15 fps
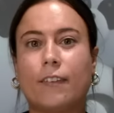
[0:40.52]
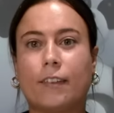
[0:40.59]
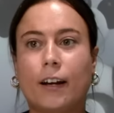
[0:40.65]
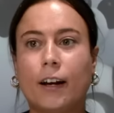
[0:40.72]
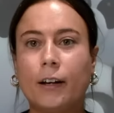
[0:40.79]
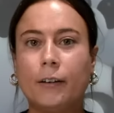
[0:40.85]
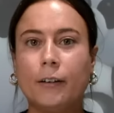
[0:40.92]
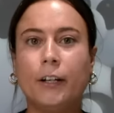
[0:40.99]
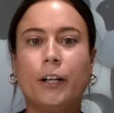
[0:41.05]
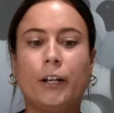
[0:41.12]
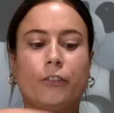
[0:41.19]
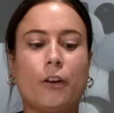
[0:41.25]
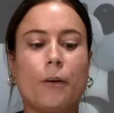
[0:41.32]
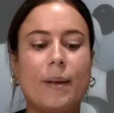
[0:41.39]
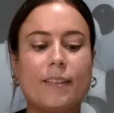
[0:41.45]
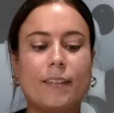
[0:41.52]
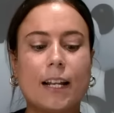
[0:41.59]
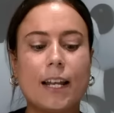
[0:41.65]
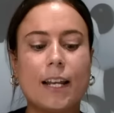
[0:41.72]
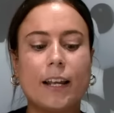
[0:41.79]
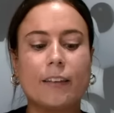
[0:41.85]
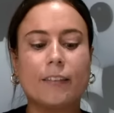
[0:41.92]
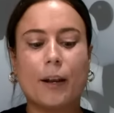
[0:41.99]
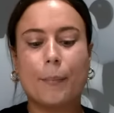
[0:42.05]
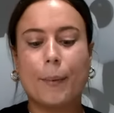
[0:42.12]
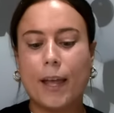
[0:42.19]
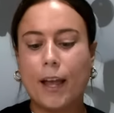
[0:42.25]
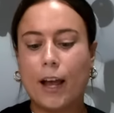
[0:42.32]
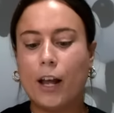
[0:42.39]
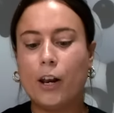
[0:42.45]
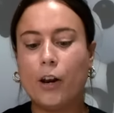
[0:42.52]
dirt, so it means cleaning is going to be a